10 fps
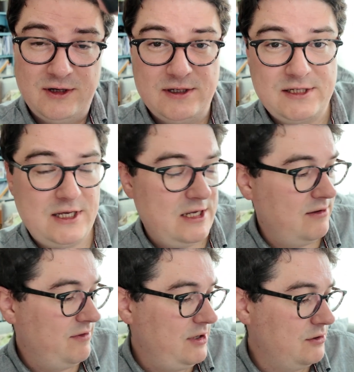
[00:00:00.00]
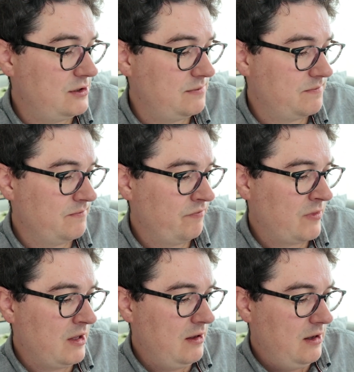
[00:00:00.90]
skiing videos.
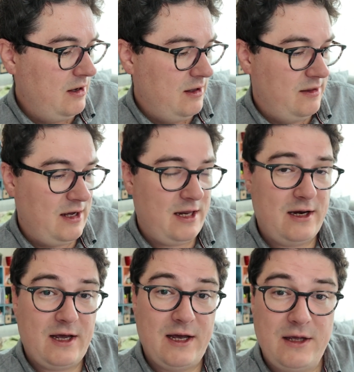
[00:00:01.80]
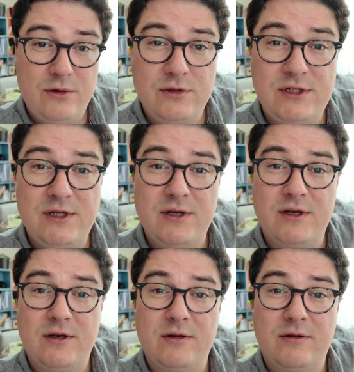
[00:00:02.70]
Then I use
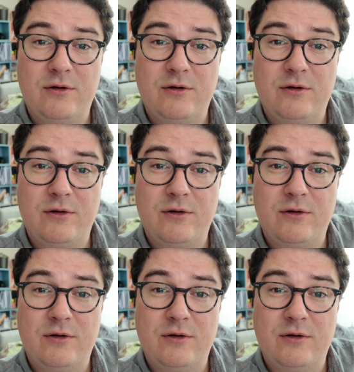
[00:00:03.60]
the